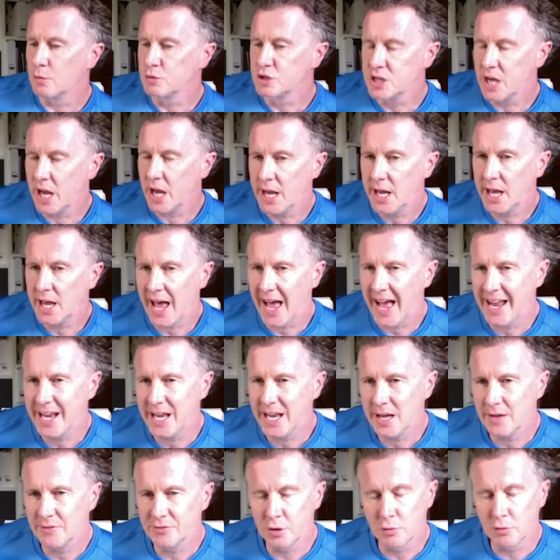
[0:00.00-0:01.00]
take
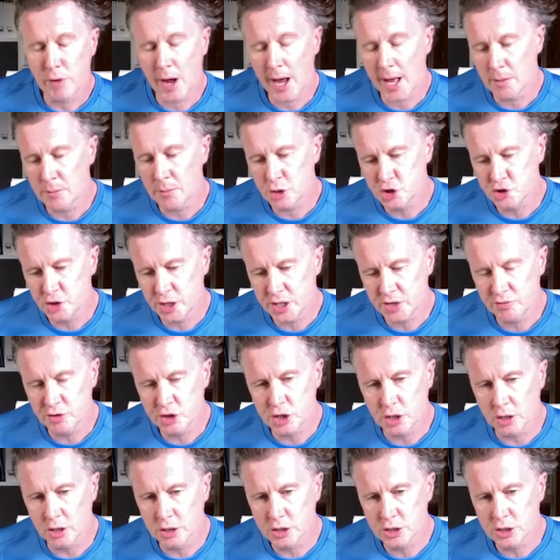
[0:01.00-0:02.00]
any of the Real Madrid
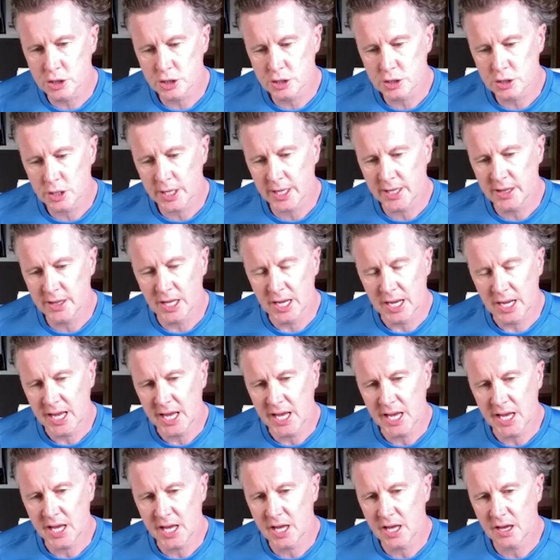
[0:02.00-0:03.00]
results in the
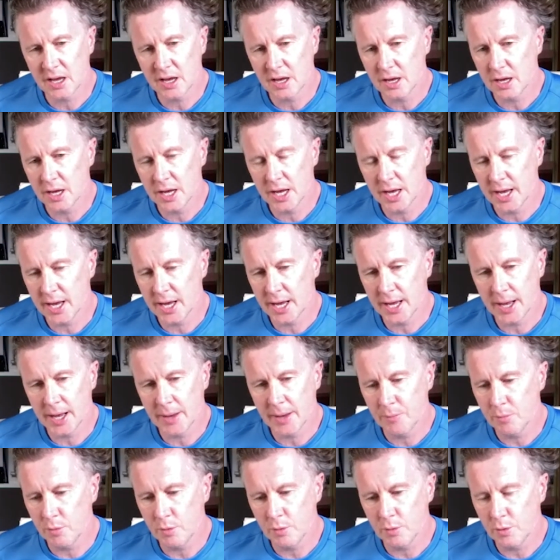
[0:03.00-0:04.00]
league.
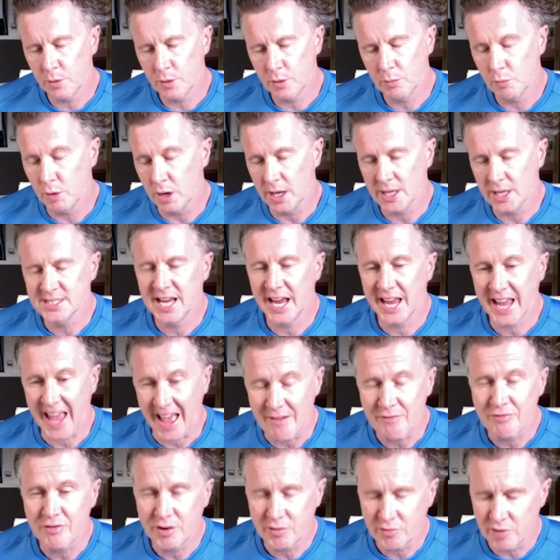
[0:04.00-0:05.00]
Well, I take
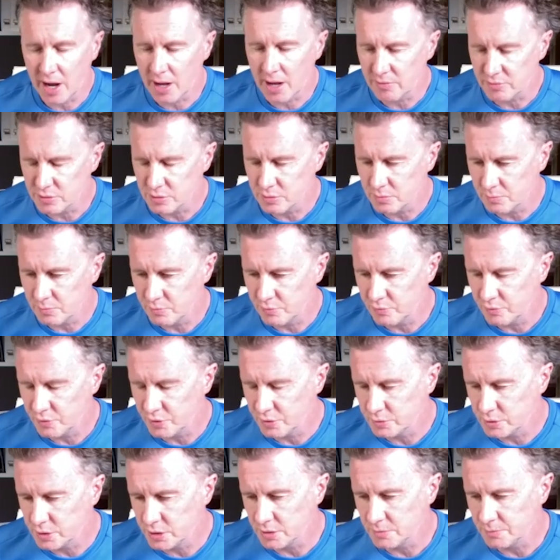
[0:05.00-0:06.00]
every Real Madrid,
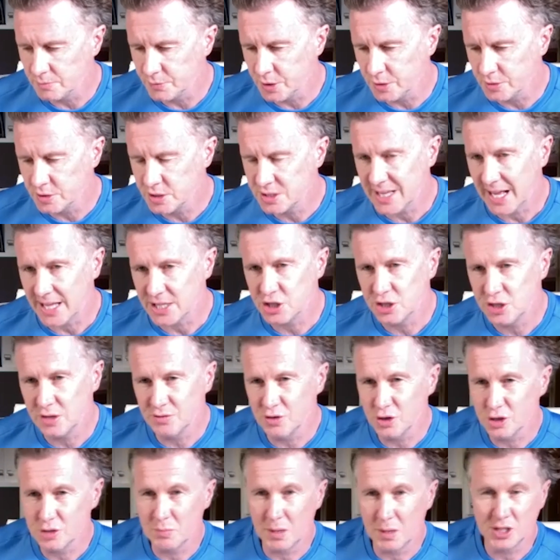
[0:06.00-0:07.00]
the stats you
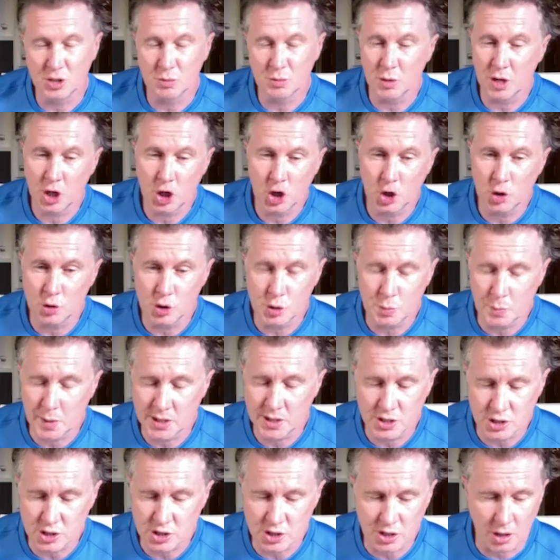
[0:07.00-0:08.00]
just mentioned, with a huge
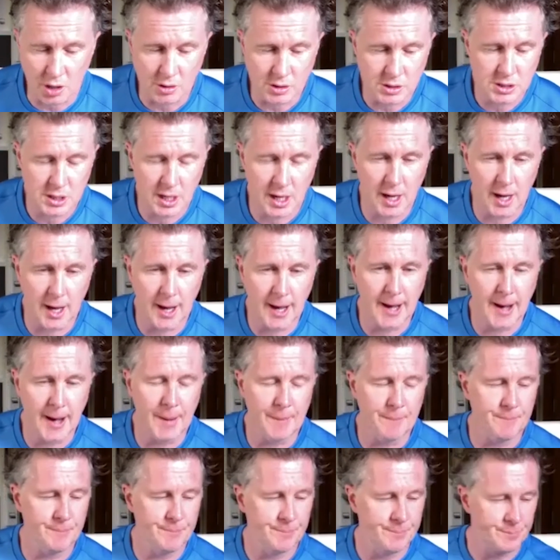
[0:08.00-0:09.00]
pinch of salt.
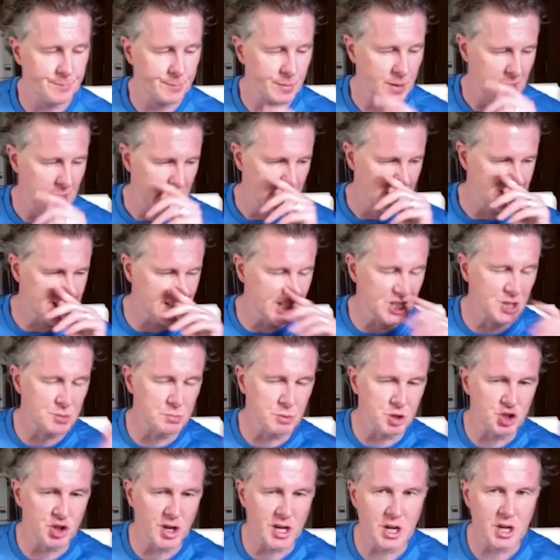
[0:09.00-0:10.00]
Since
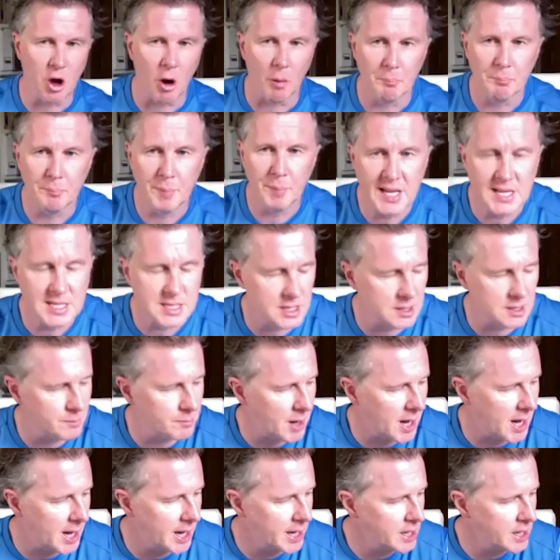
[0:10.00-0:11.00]
Madrid got beaten